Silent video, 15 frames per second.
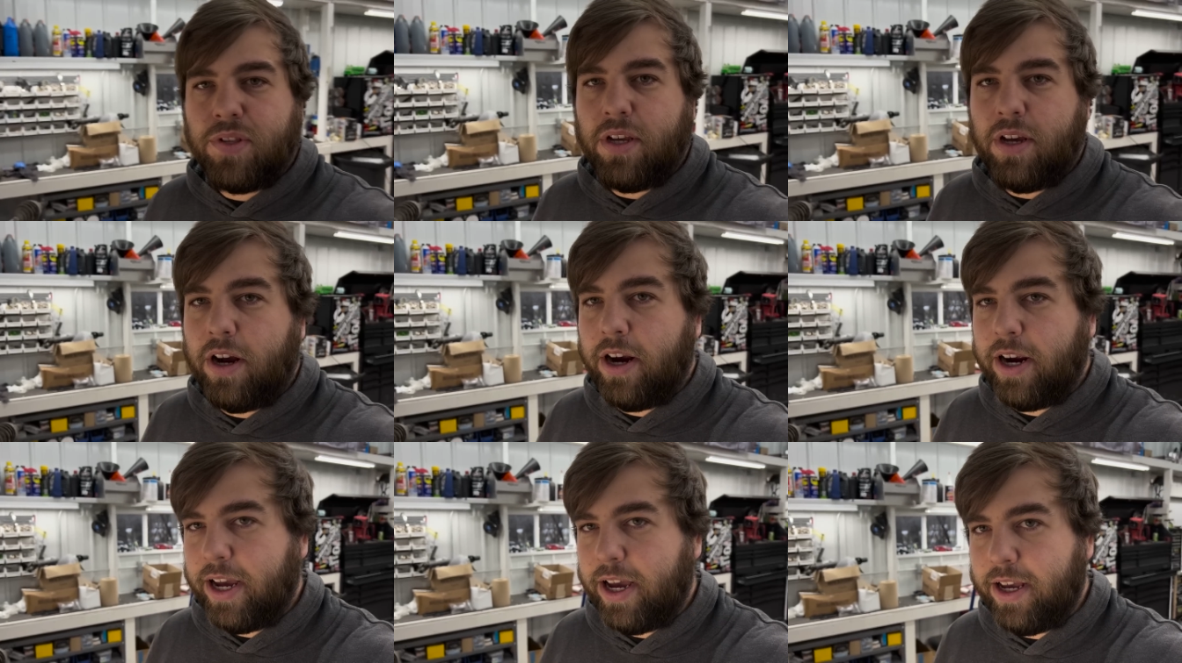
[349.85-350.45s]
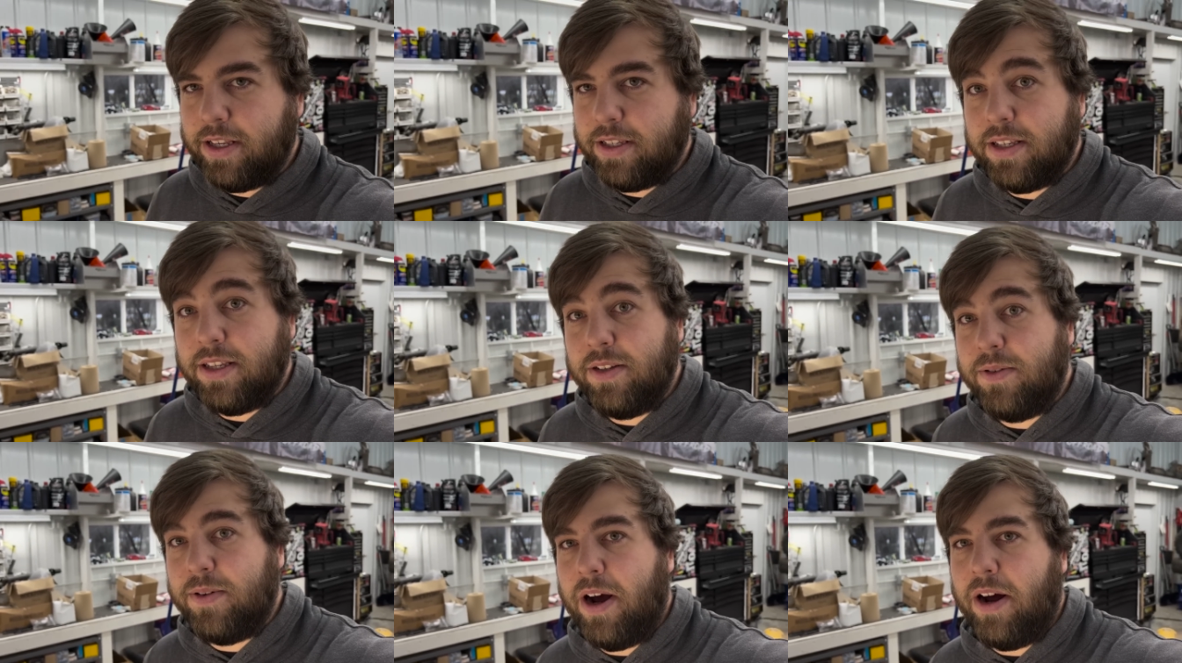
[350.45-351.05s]
All right, guys,
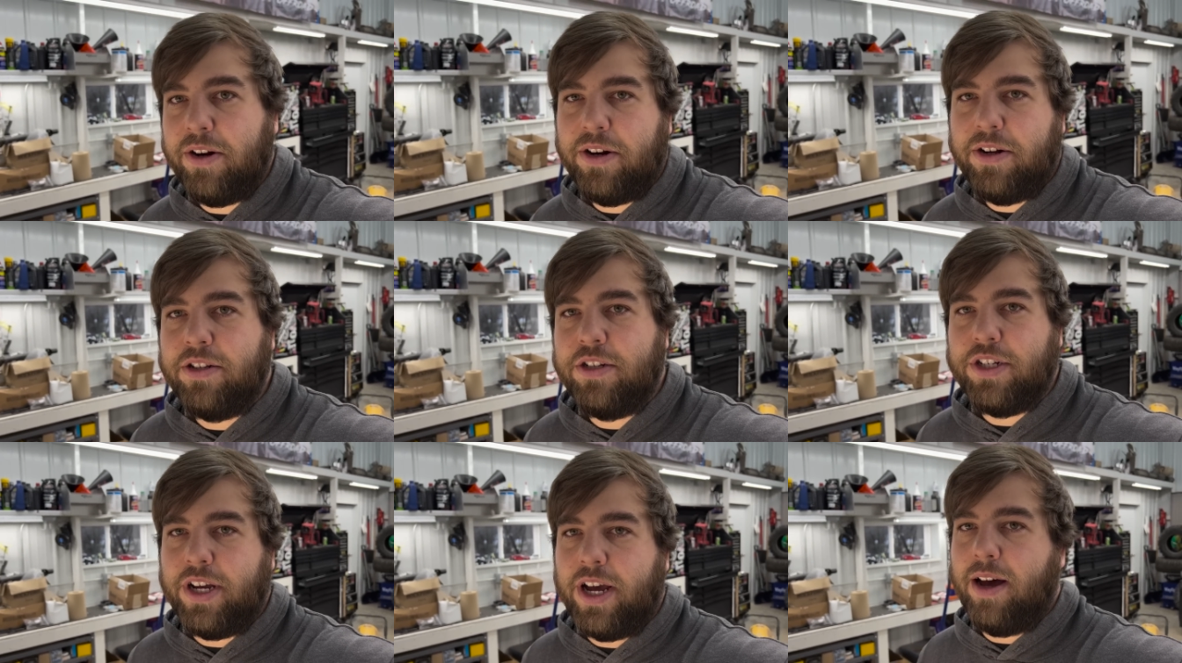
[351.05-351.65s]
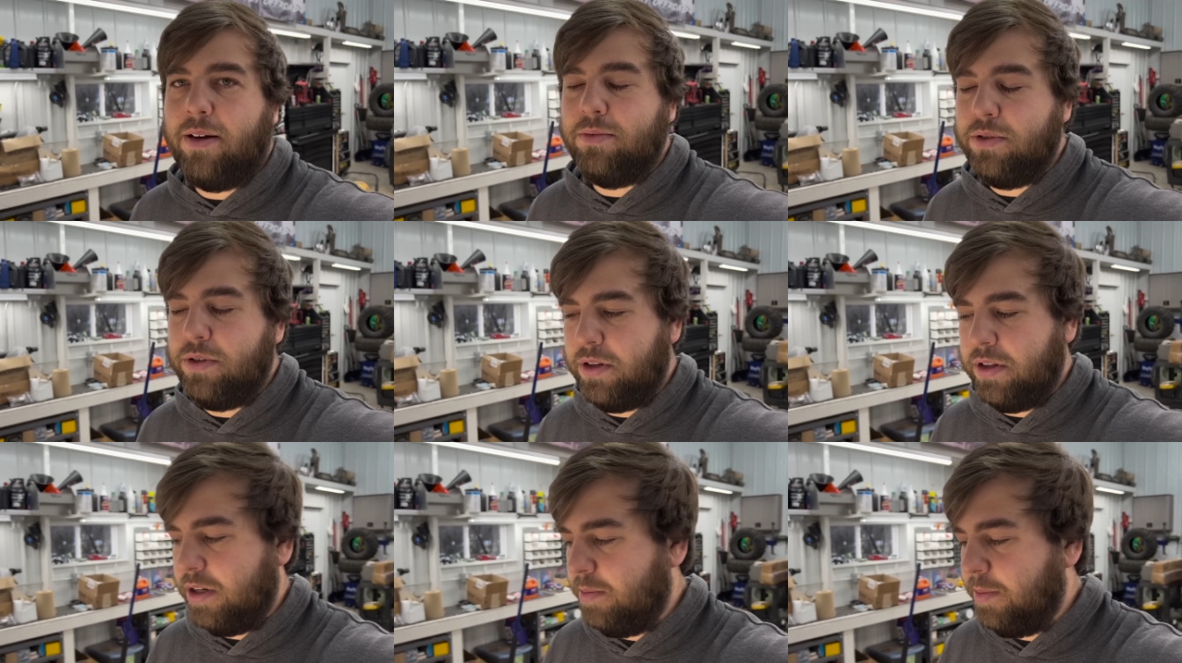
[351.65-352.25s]
we're out here in the shop doing a
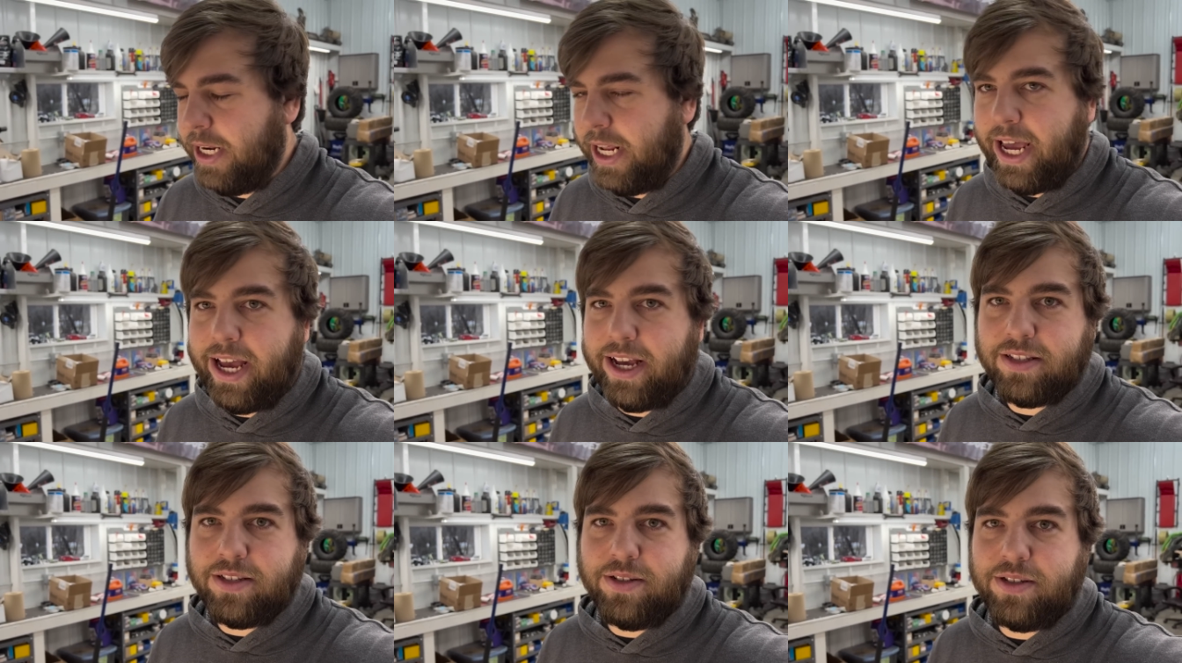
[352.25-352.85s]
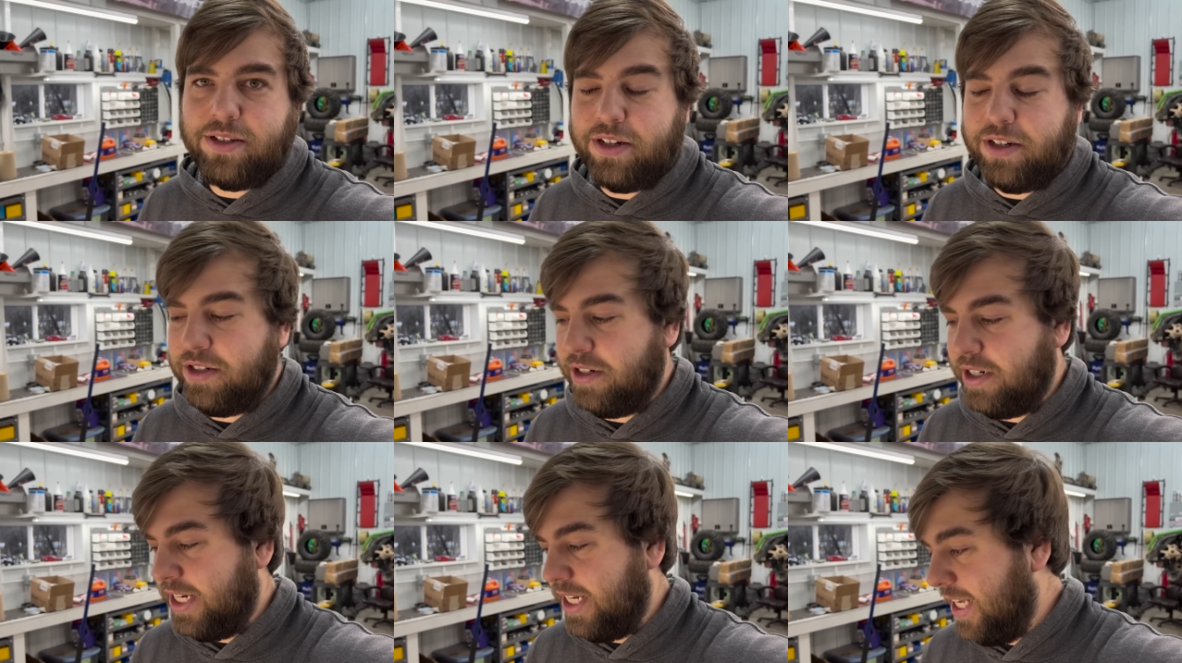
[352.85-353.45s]
little bit of axle
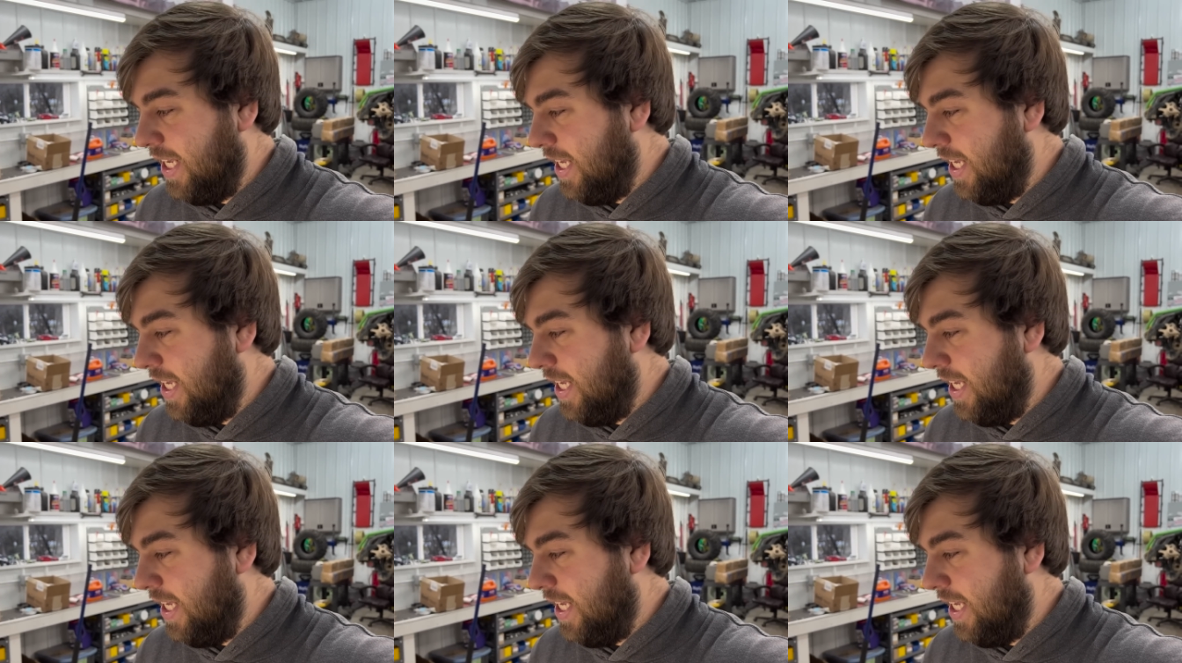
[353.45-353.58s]
surgery.